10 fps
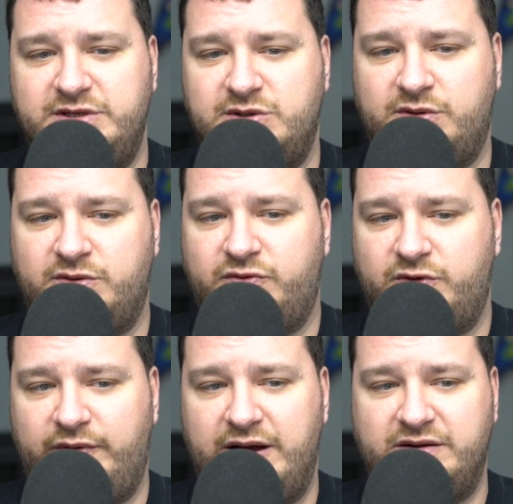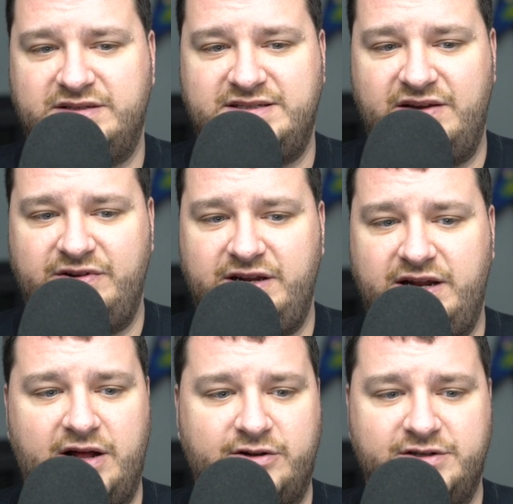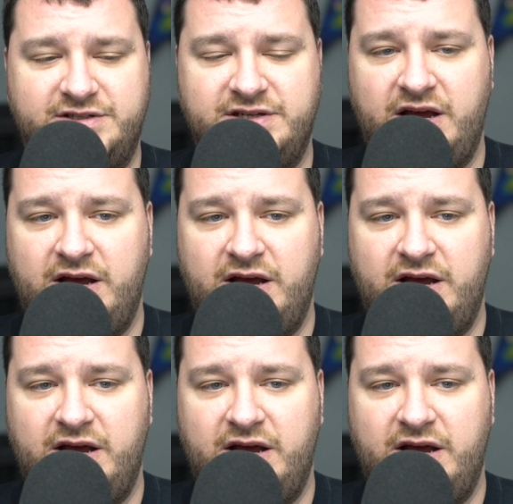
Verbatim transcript: sold for around $70,